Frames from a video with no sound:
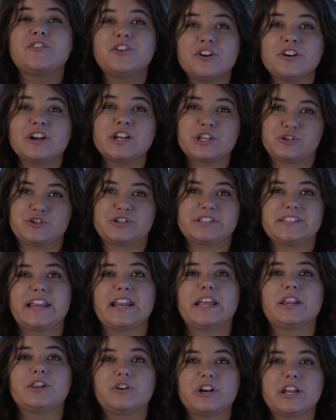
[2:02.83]
you're
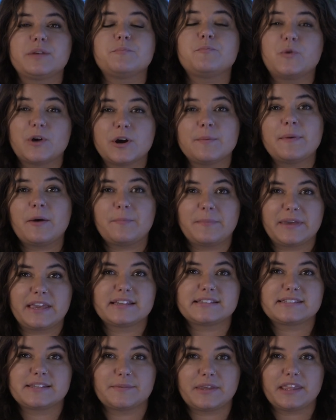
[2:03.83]
interested in learning more about
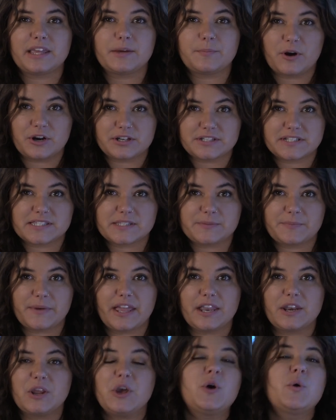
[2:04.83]
being a simulated
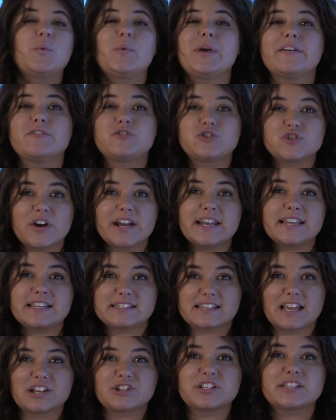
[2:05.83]
participant, we have training
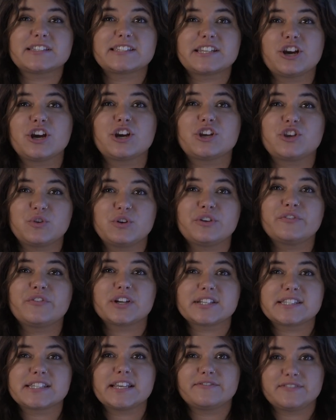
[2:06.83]
sessions here at
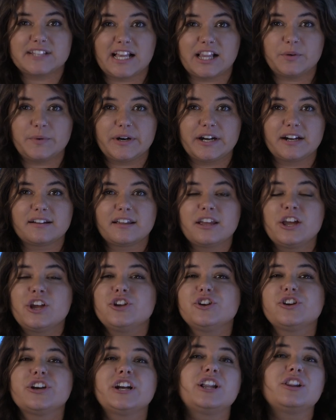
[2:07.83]
University of Delaware.
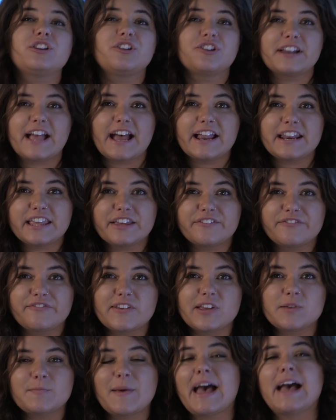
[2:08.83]
You're going to learn how to give
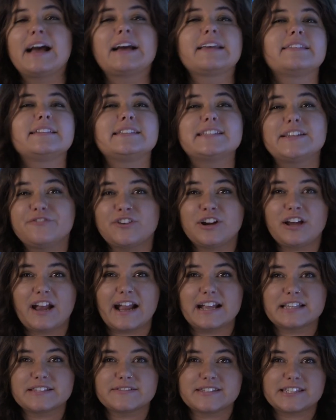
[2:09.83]
feedback, the different
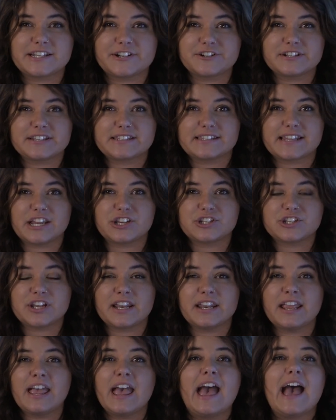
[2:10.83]
kinds of
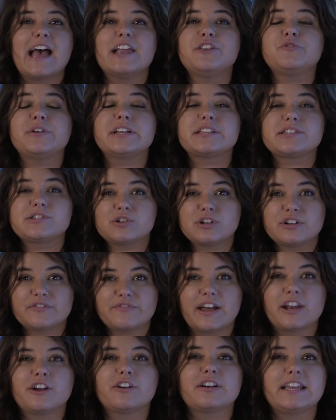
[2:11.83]
standardization, and you'll get
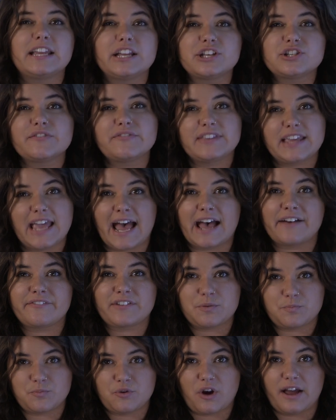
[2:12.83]
certified on each of the
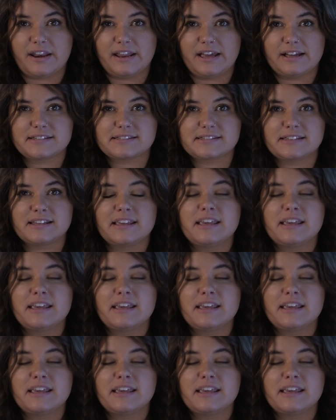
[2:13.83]
Avkin products.